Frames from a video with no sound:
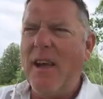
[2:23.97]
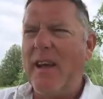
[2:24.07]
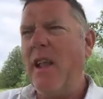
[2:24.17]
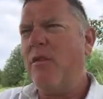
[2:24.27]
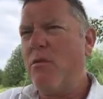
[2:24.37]
I
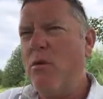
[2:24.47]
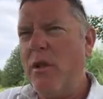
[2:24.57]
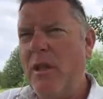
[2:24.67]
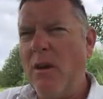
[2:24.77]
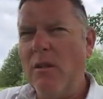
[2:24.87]
kind of threw
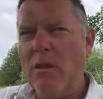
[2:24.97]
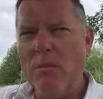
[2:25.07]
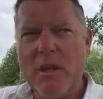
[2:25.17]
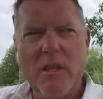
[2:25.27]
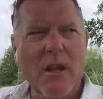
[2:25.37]
in there a
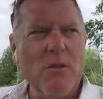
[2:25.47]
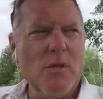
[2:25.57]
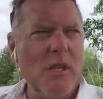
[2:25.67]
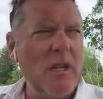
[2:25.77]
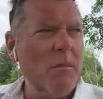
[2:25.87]
little bit that I
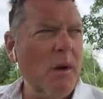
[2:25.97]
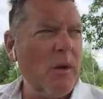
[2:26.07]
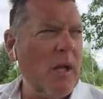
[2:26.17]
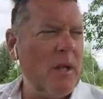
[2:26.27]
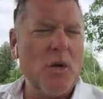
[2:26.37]
was thinking
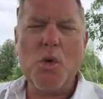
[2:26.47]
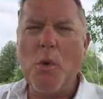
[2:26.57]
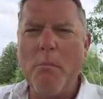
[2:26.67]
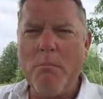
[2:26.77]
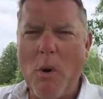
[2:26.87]
about getting a
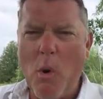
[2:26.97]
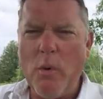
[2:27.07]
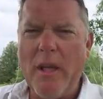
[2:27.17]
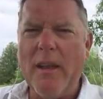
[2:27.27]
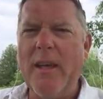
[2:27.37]
shrimp
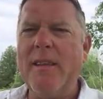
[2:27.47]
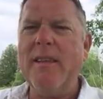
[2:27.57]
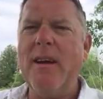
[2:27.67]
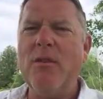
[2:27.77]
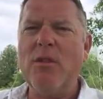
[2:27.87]
boat and
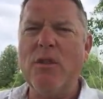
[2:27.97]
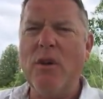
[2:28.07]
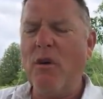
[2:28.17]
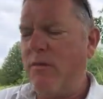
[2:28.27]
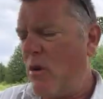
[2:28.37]
heading down to the
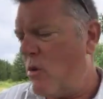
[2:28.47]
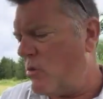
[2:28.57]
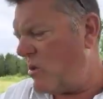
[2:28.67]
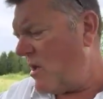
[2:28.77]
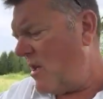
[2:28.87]
Gulf
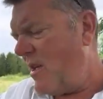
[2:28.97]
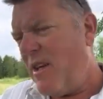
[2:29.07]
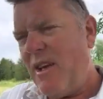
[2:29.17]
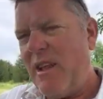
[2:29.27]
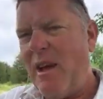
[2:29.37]
Coast.
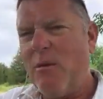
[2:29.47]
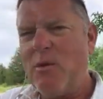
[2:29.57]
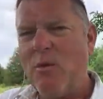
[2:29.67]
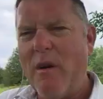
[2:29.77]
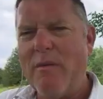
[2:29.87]
And that
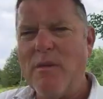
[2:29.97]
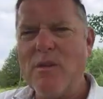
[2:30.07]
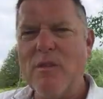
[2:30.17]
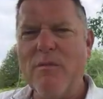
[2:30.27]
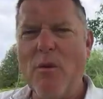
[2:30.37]
was a
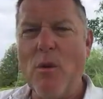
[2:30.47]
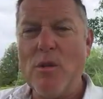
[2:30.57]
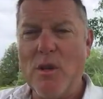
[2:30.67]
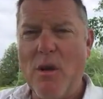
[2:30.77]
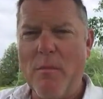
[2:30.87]
reference to
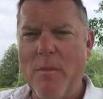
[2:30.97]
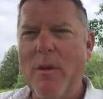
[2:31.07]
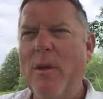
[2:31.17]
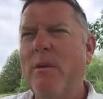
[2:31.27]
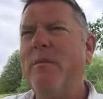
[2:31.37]
Forrest Gump,
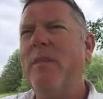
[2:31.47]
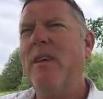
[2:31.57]
you know.